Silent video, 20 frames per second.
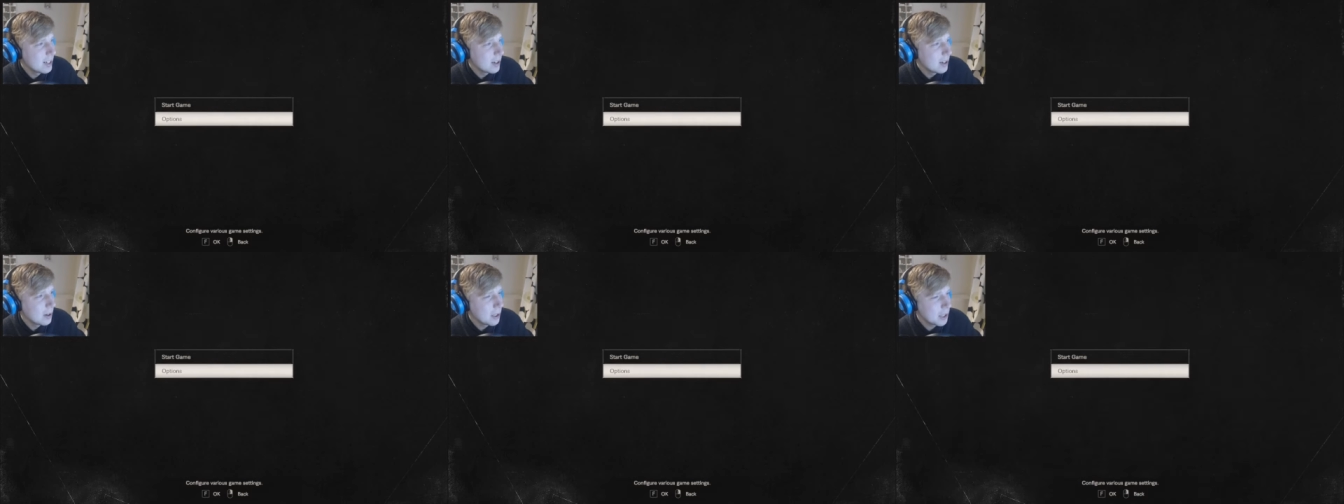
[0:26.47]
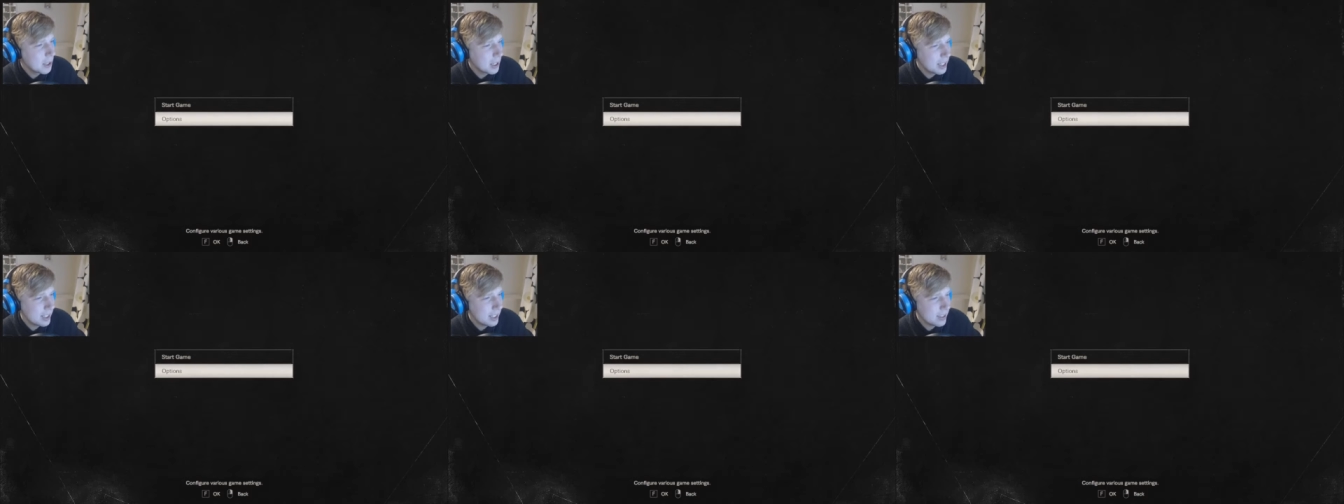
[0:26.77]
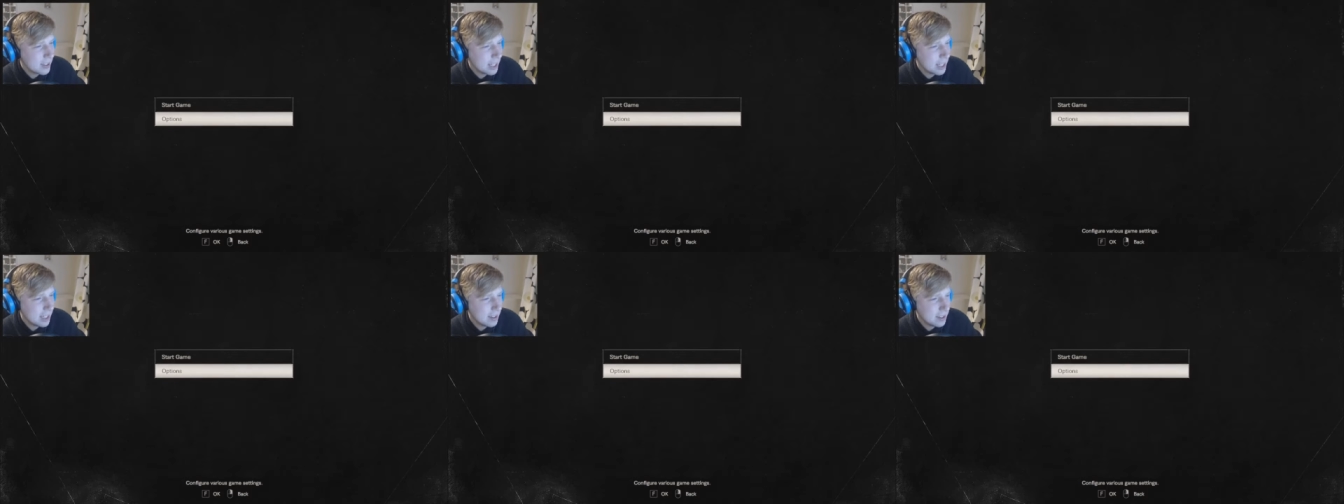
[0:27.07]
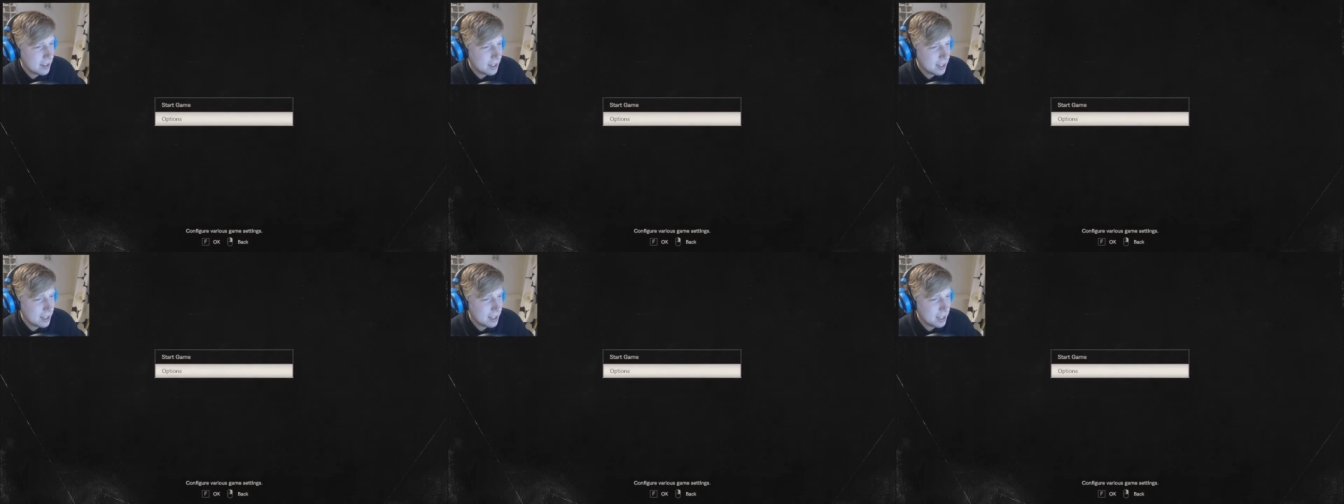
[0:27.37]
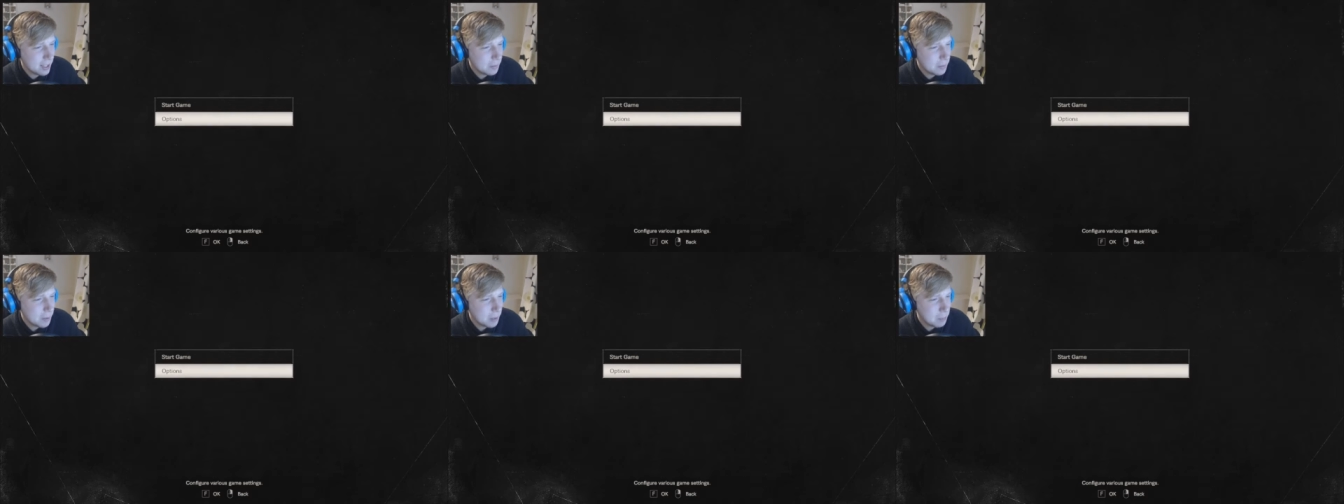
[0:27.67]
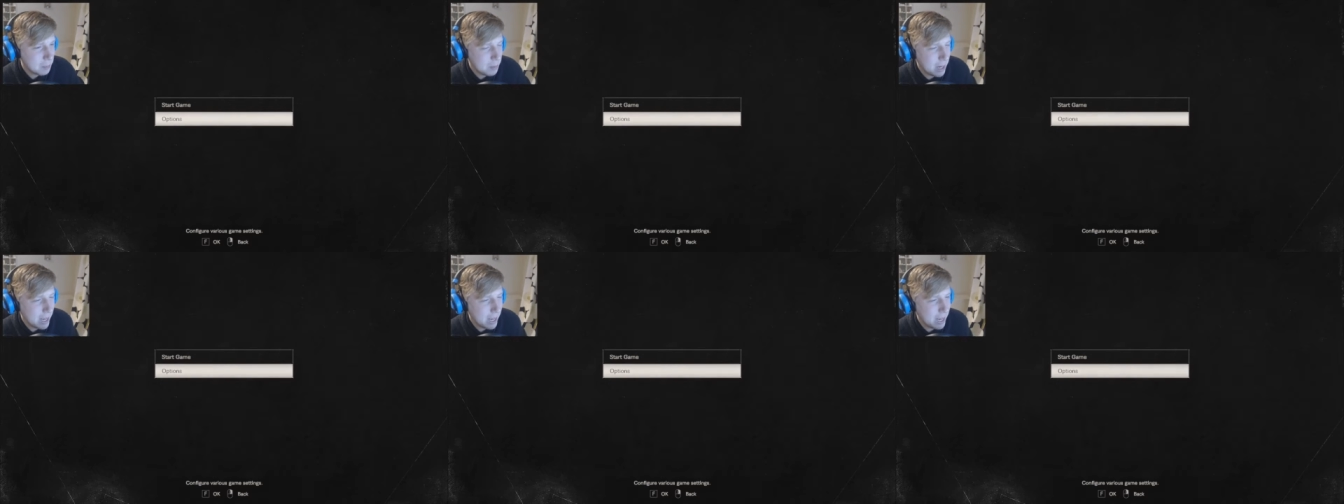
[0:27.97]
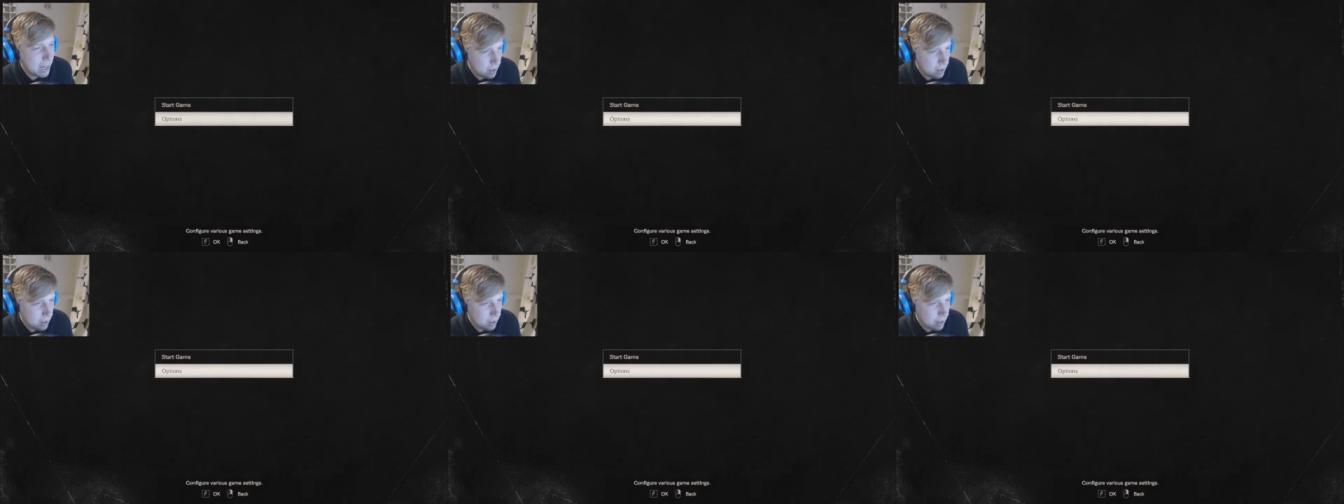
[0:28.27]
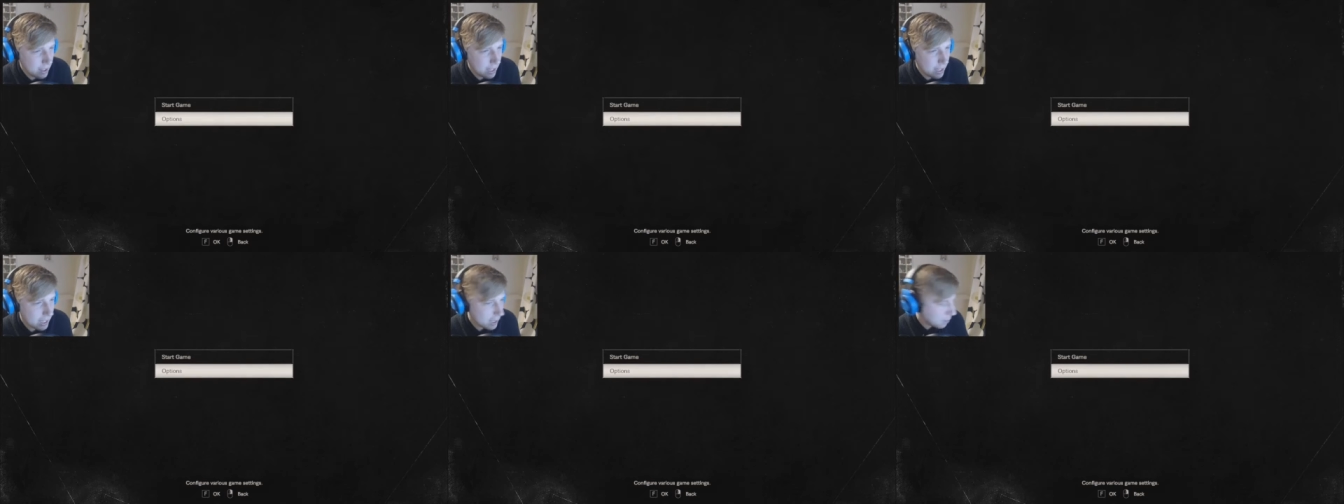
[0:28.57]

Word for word: Or should I try to not see what I'm playing? Take